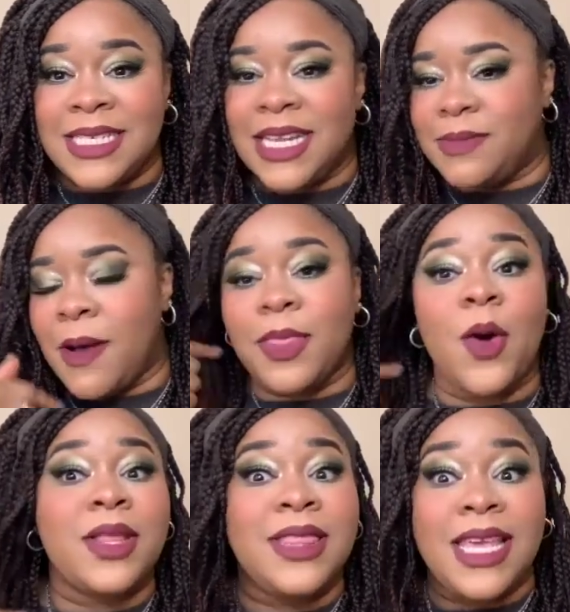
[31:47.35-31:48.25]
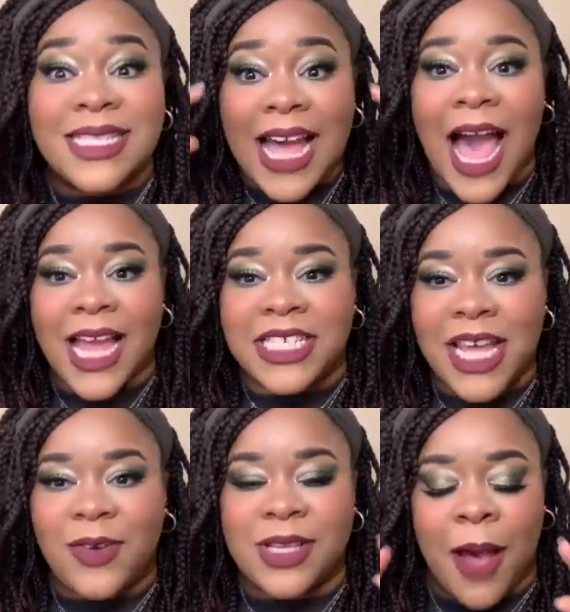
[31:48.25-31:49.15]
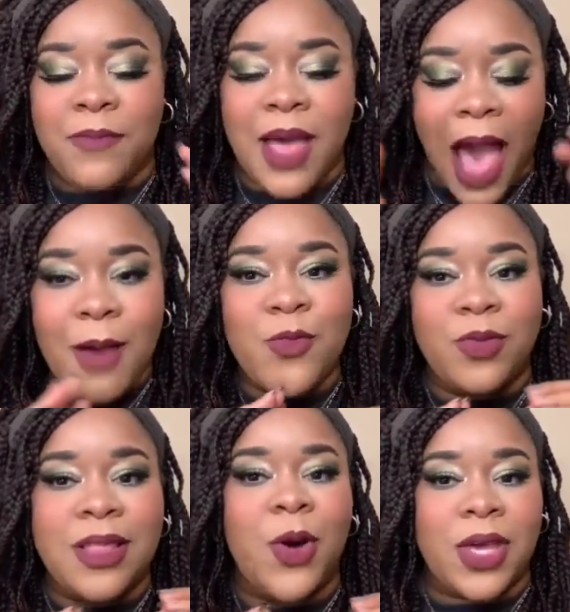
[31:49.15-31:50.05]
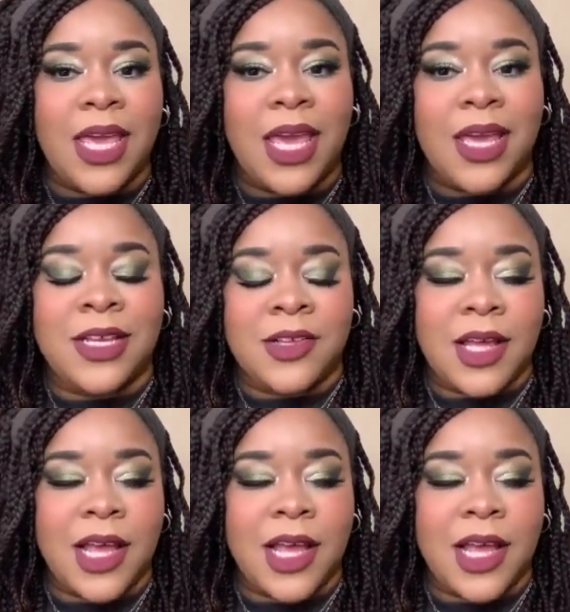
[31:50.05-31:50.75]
eyeshadows, I'm low-key